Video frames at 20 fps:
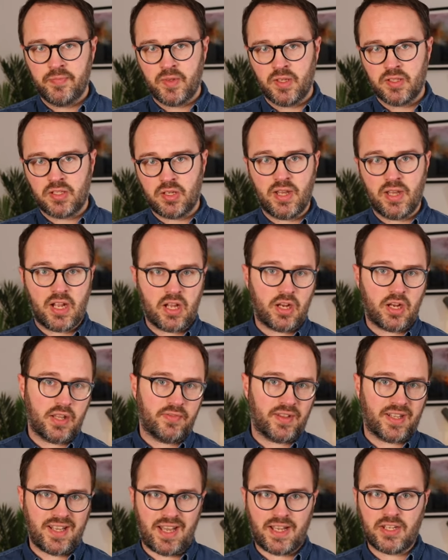So the kind of
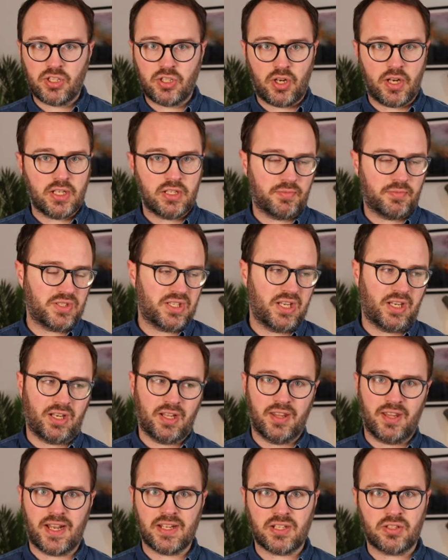the cash ISA in particular,
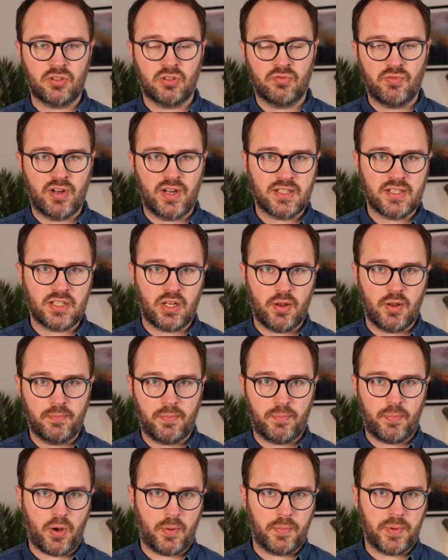that's not really so
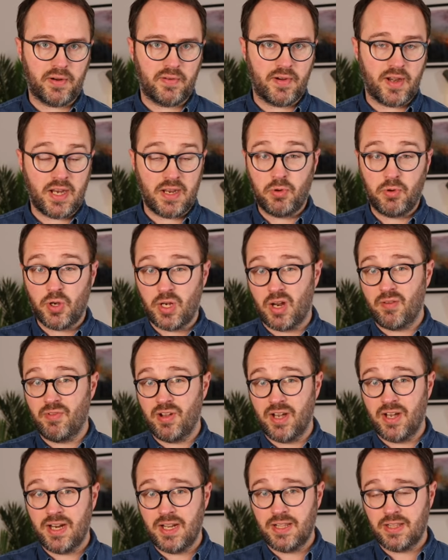popular anymore, you don't
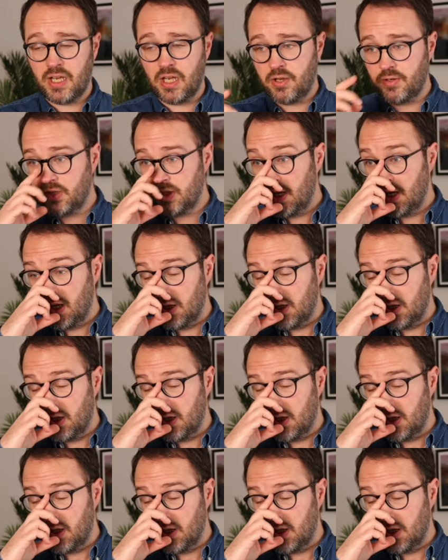really need those.